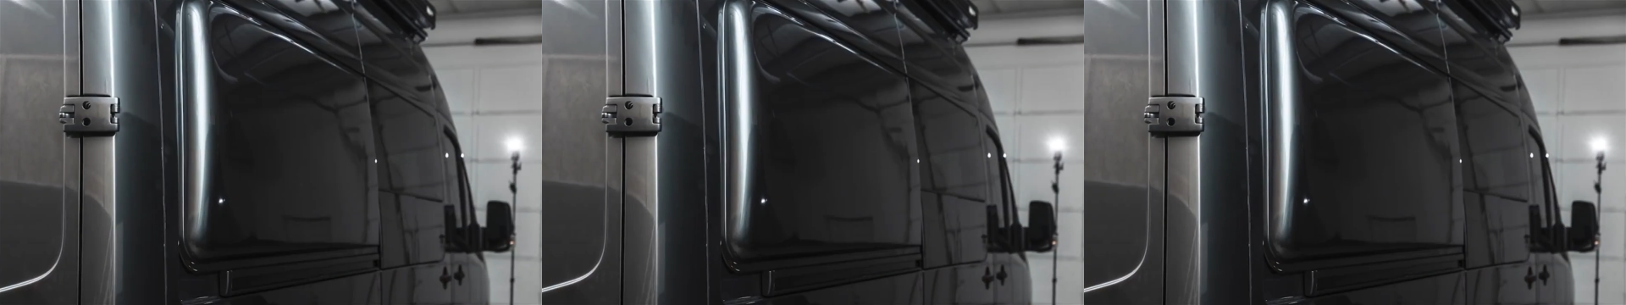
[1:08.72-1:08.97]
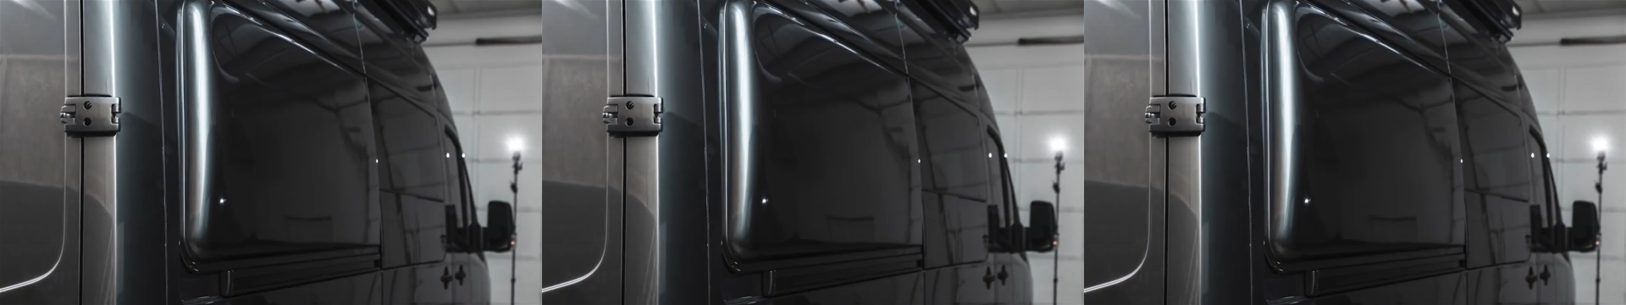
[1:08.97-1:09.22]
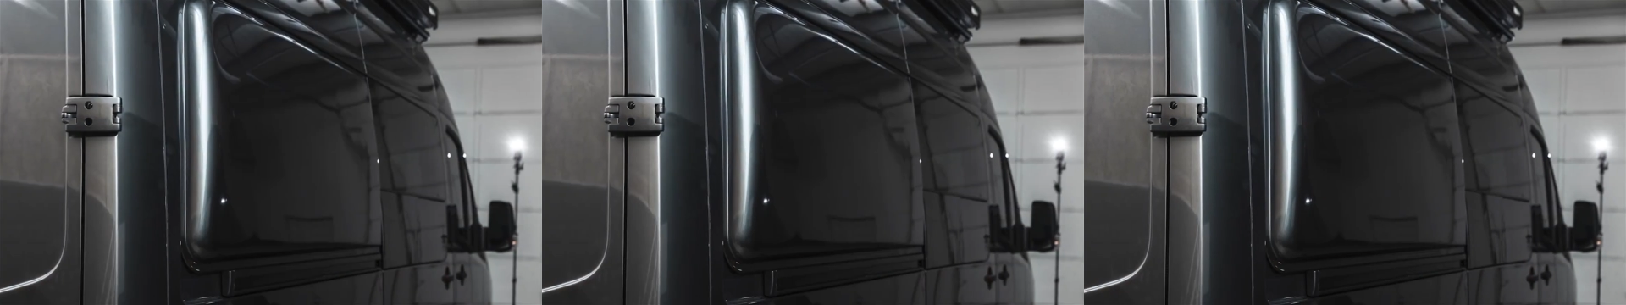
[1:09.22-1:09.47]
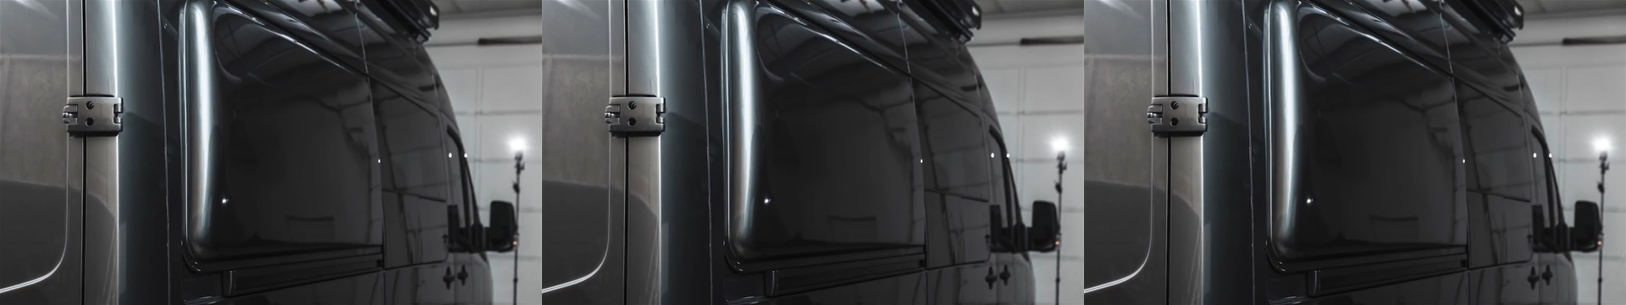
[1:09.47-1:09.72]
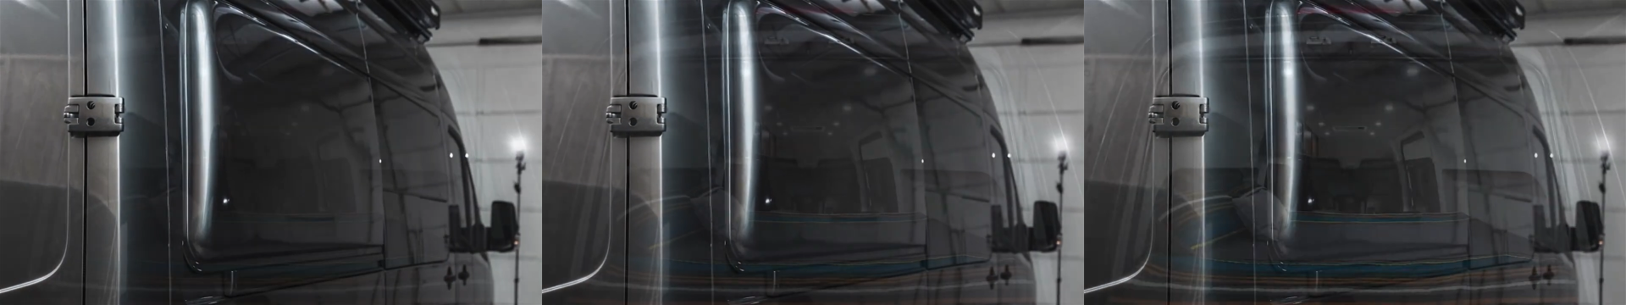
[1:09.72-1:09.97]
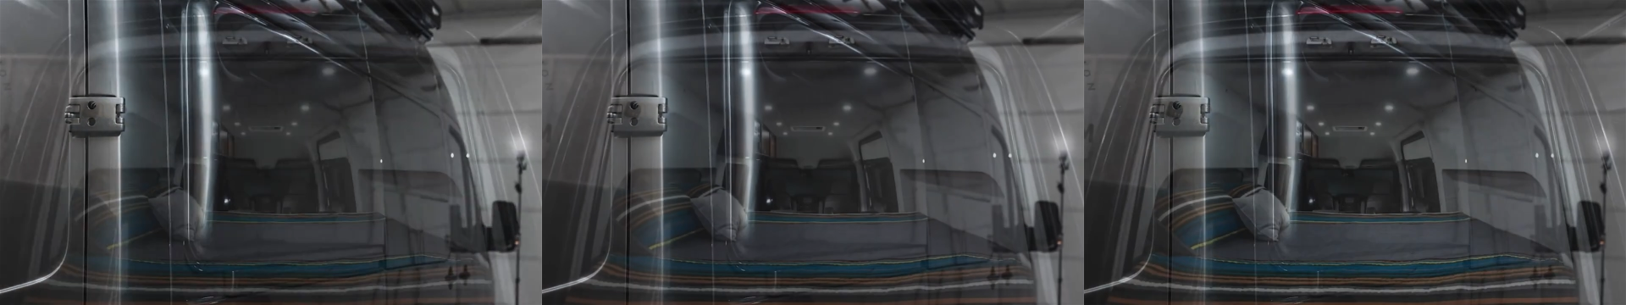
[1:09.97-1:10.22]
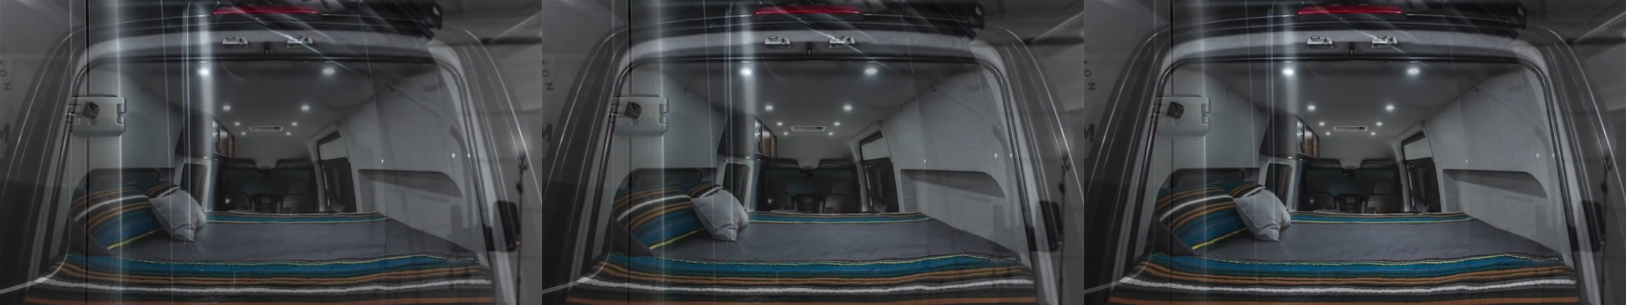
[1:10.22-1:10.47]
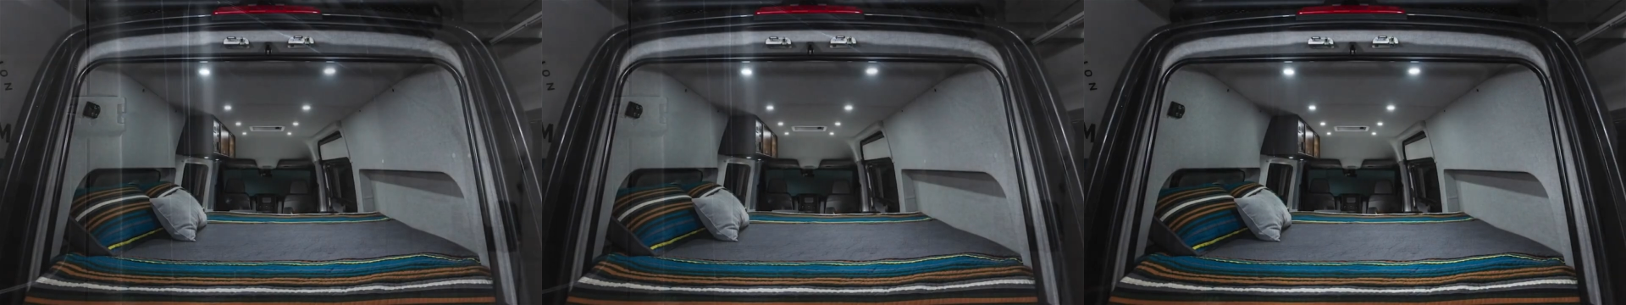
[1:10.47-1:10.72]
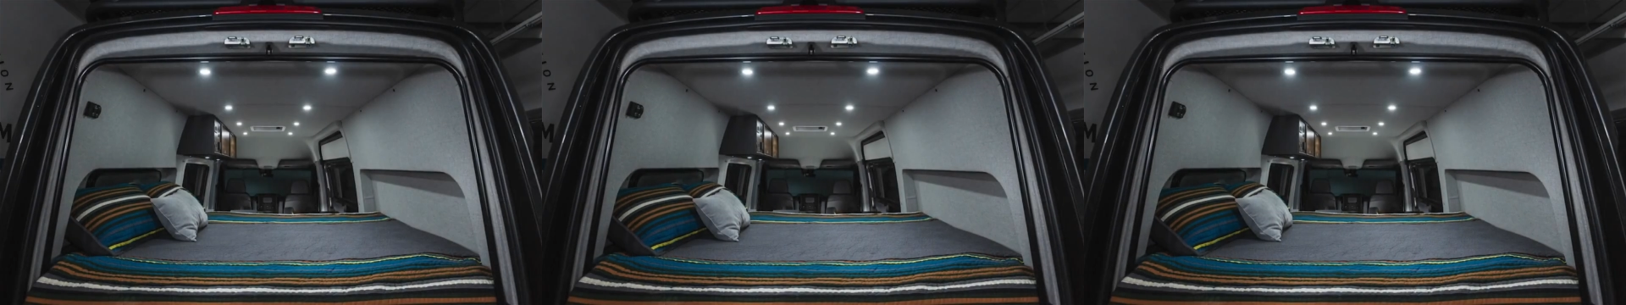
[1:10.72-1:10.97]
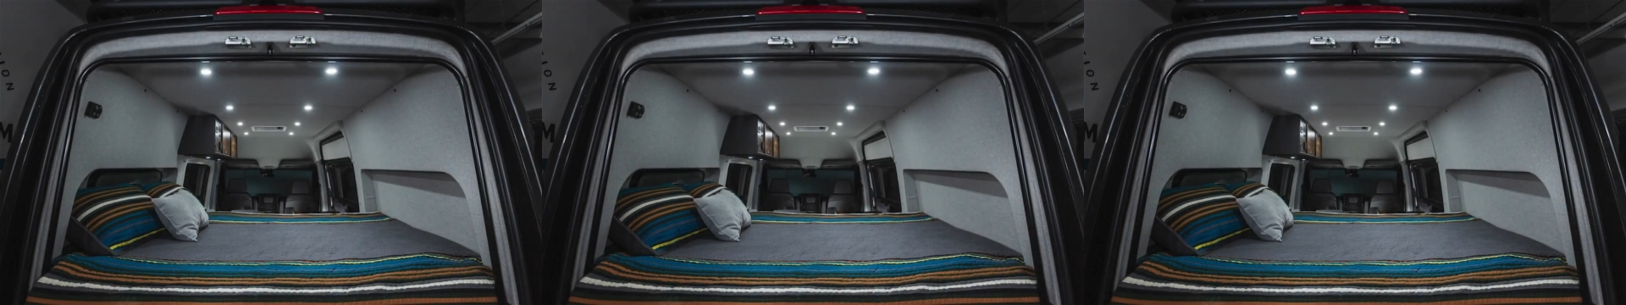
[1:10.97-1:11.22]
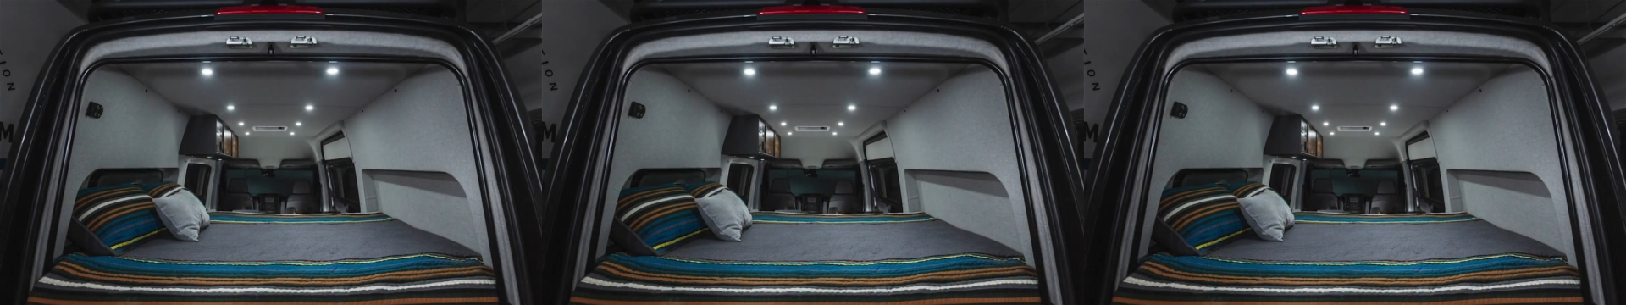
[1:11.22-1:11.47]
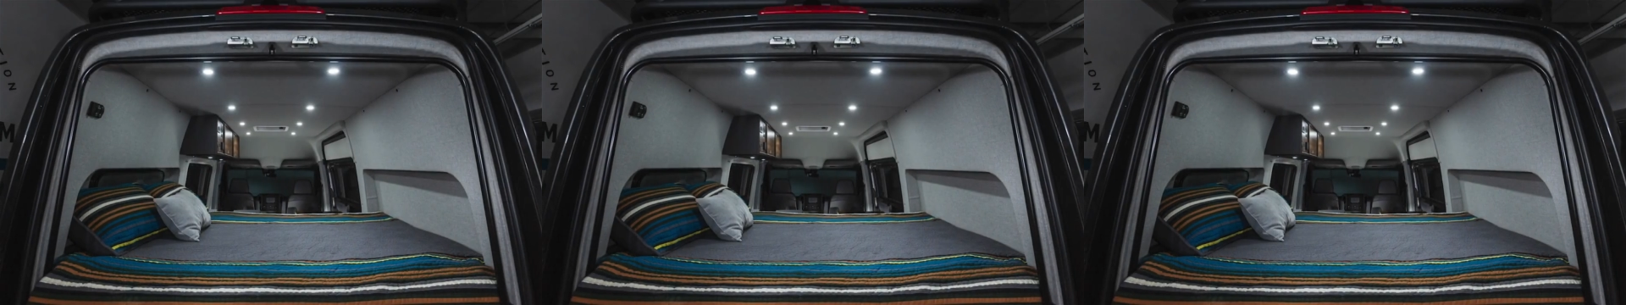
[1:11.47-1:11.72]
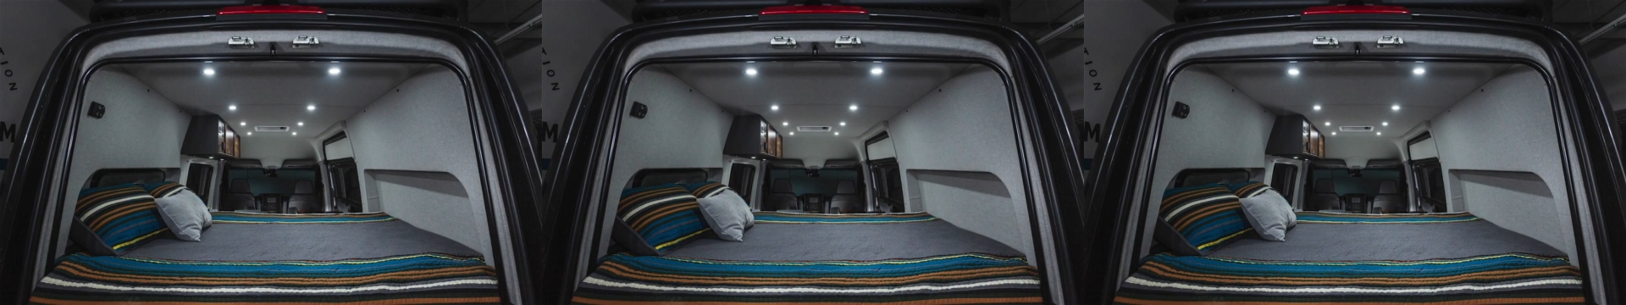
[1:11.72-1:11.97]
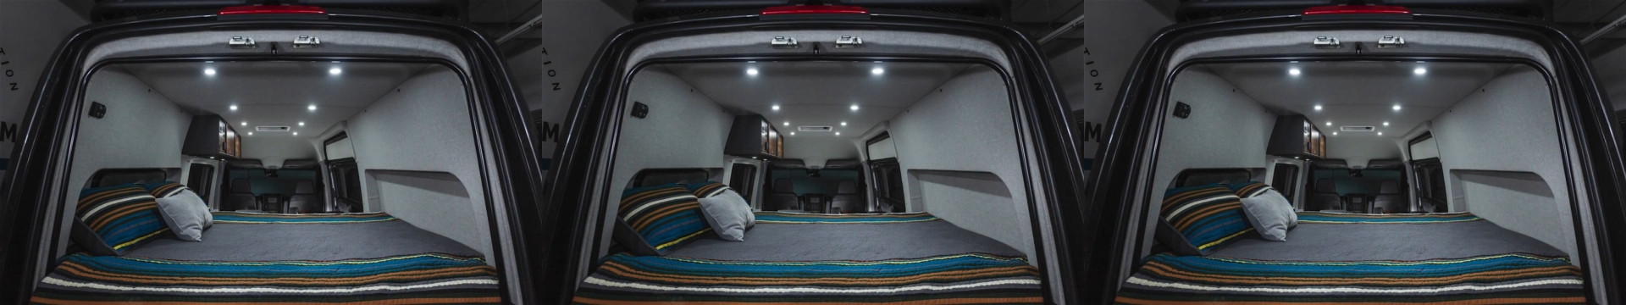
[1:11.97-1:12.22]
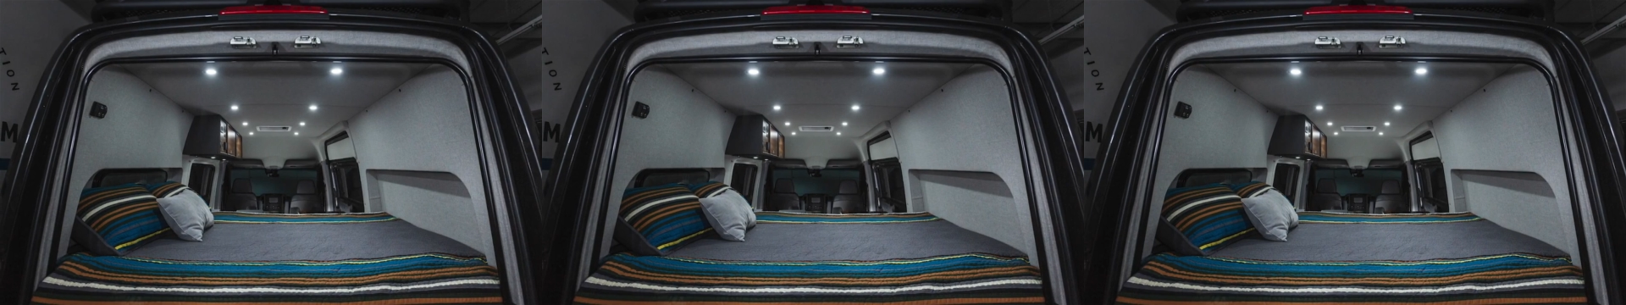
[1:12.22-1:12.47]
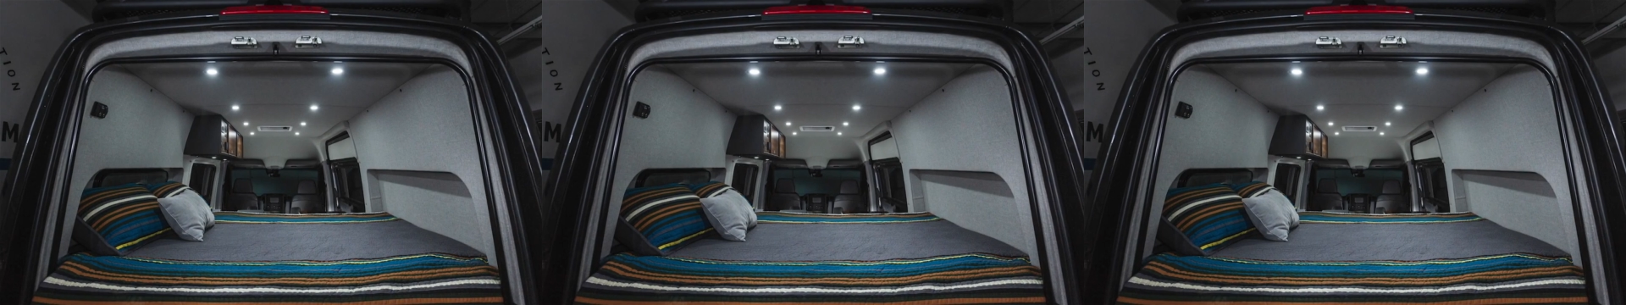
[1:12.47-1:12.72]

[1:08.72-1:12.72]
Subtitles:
[unreadable: no face in view]